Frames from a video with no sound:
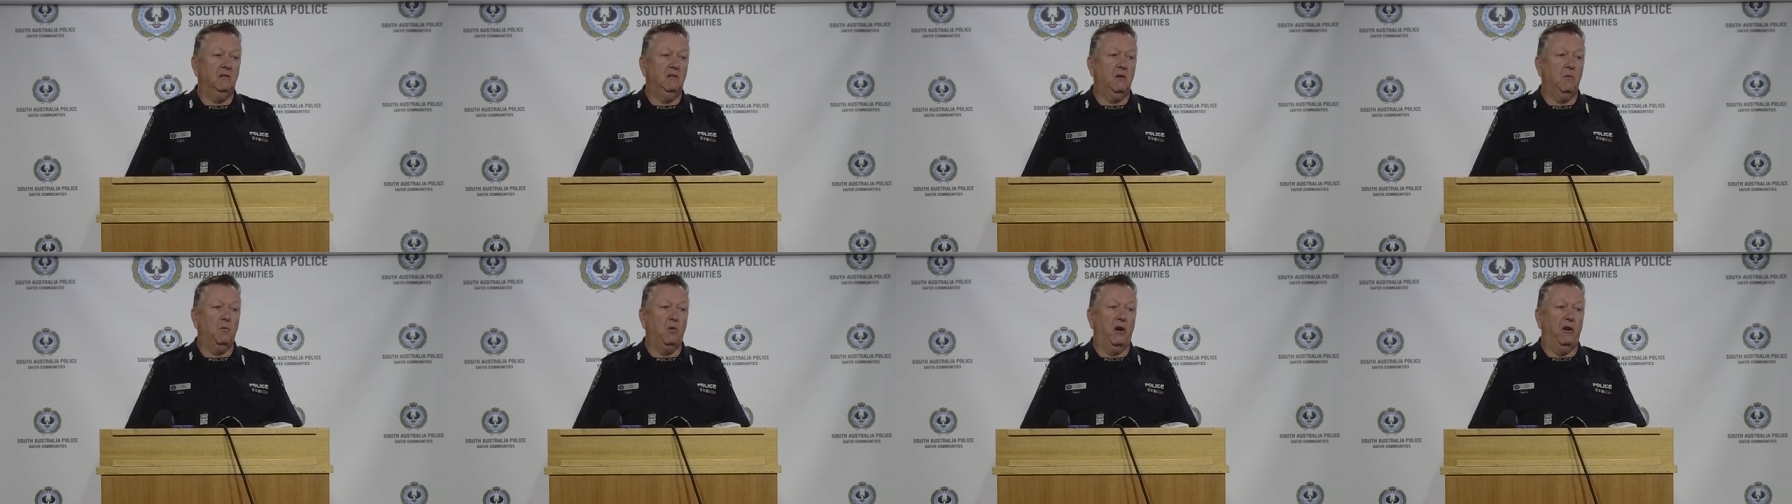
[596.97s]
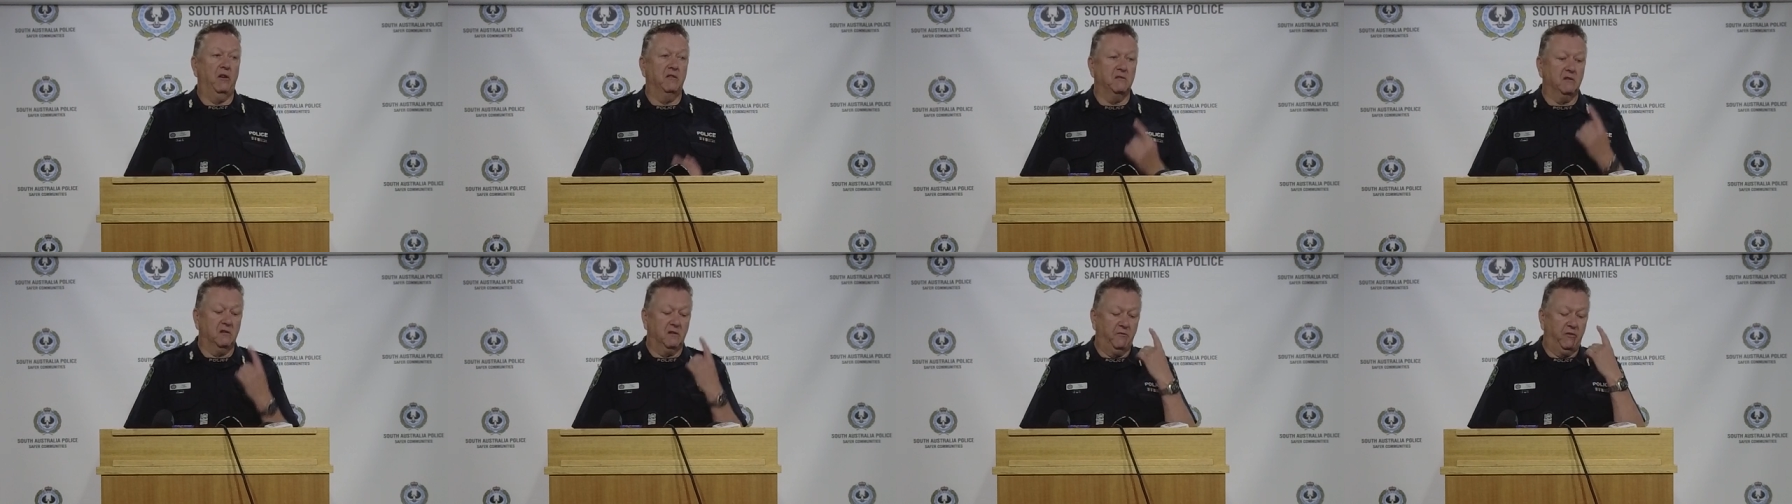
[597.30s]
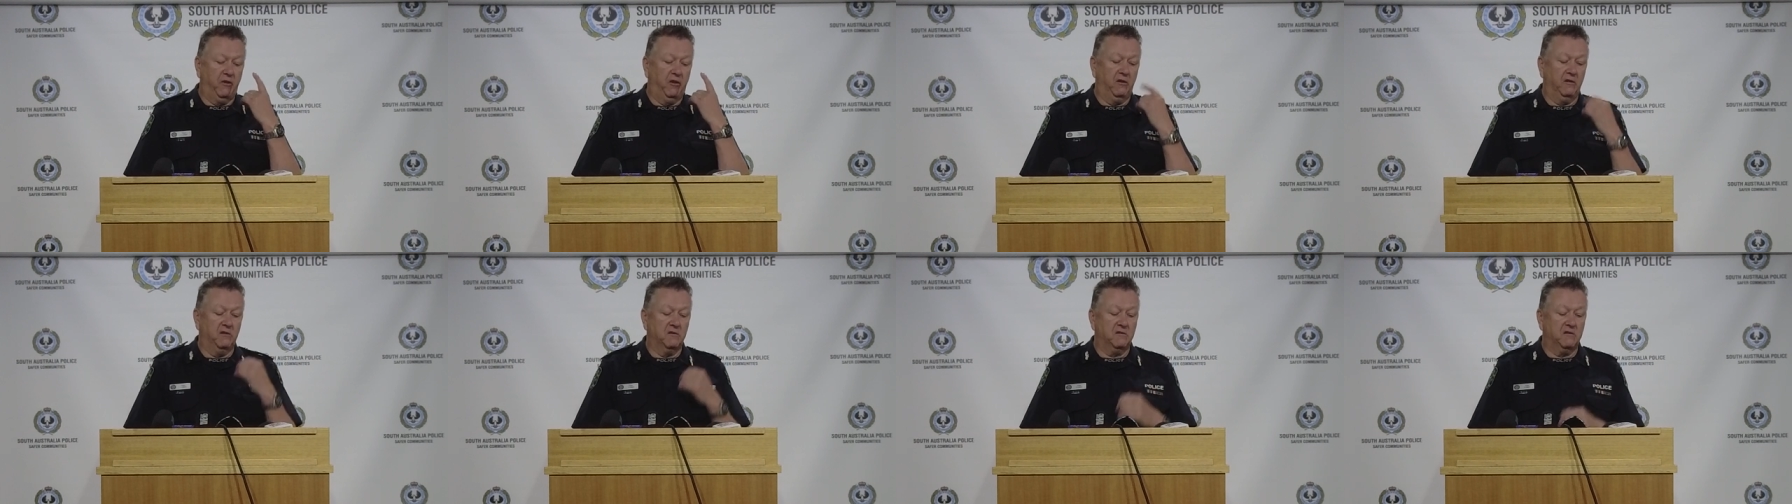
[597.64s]
He wears a
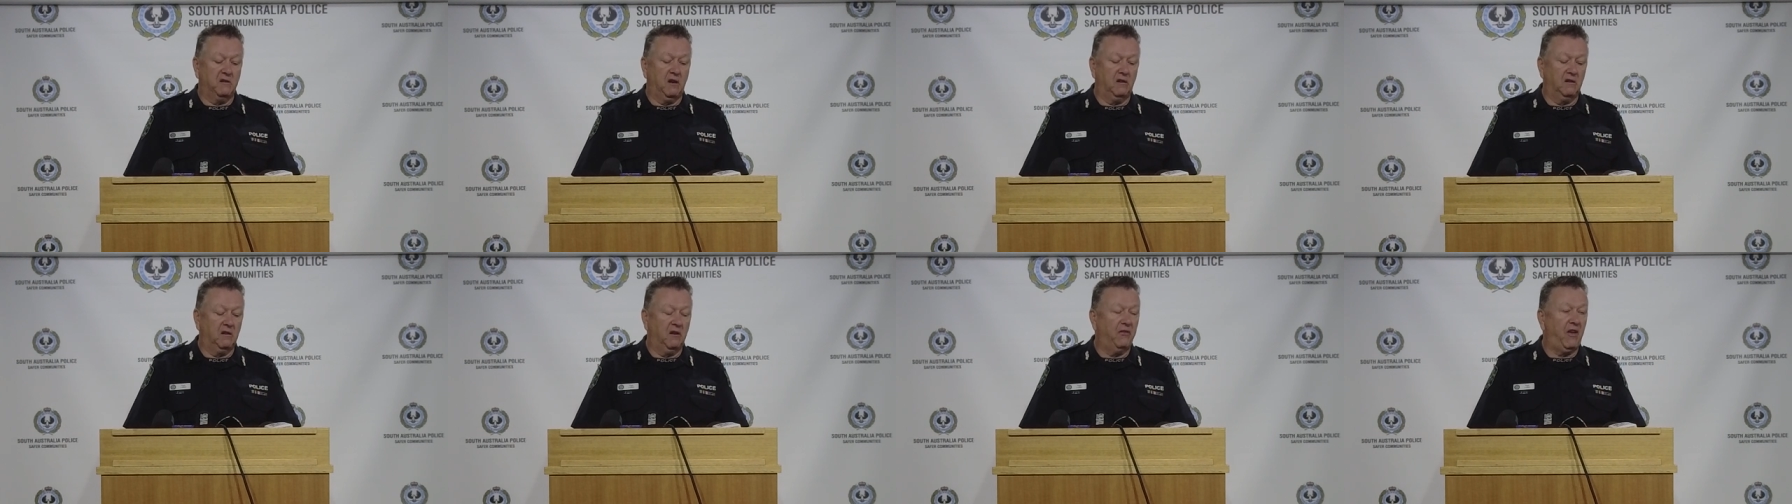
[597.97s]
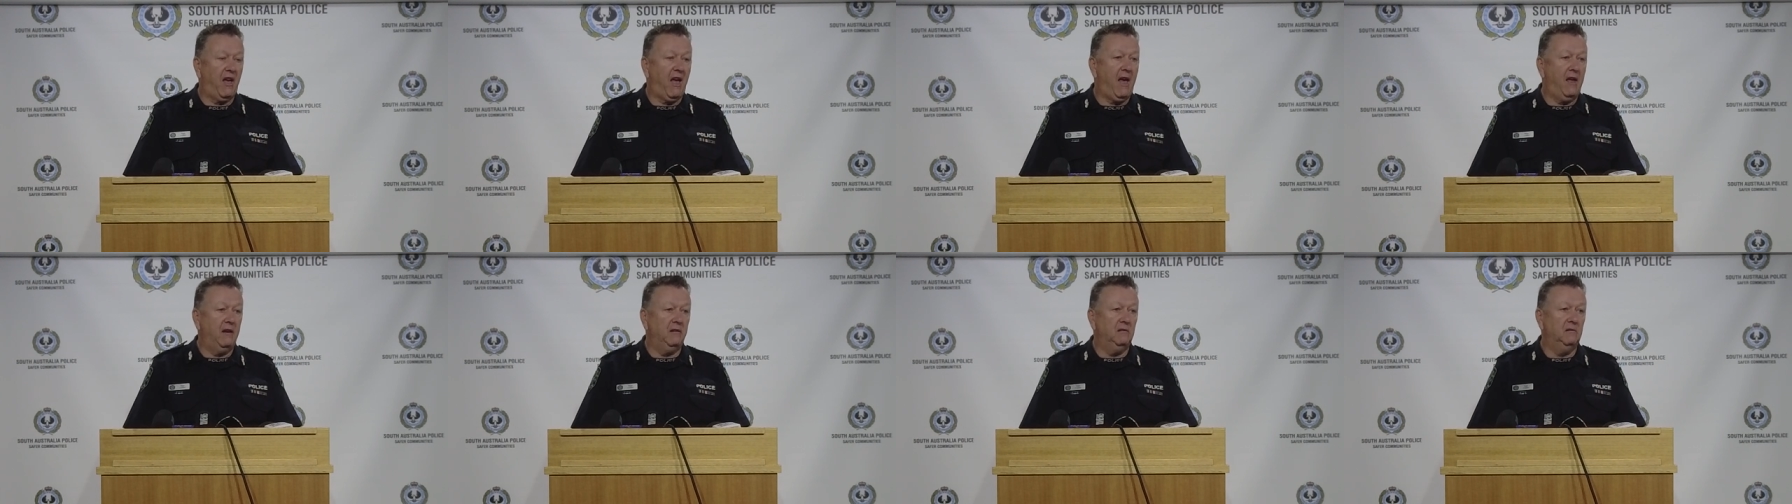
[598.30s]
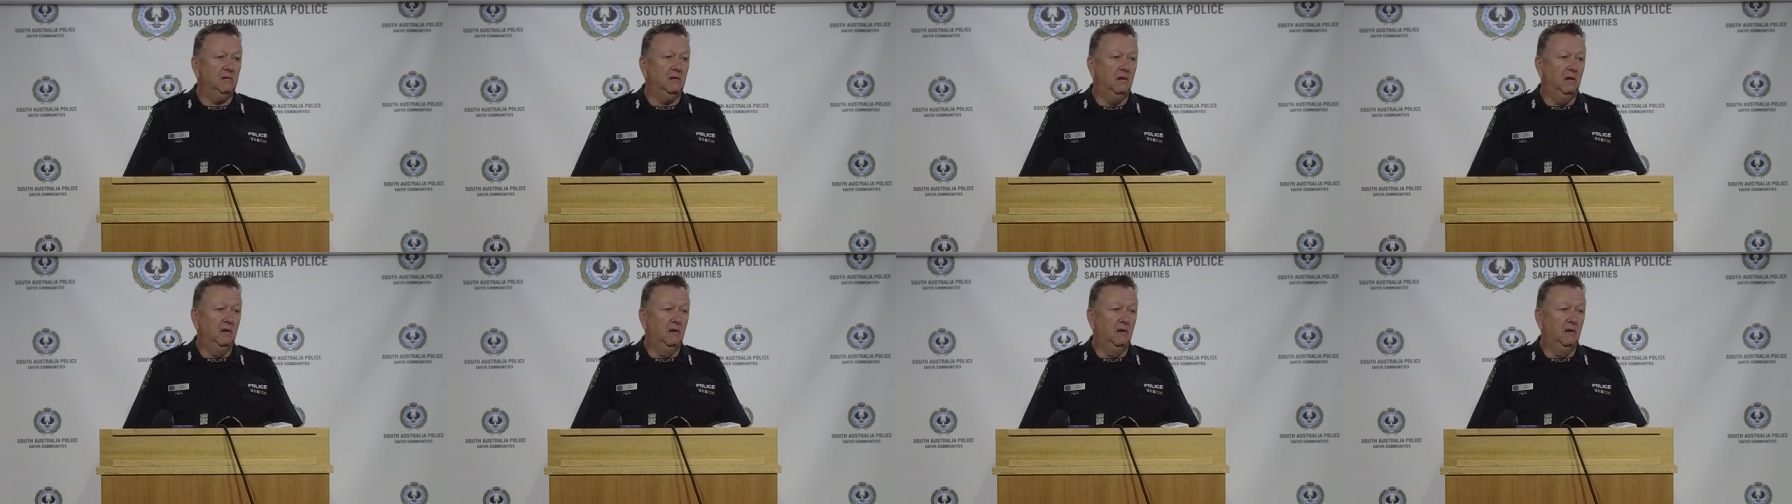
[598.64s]
very distinctive hat.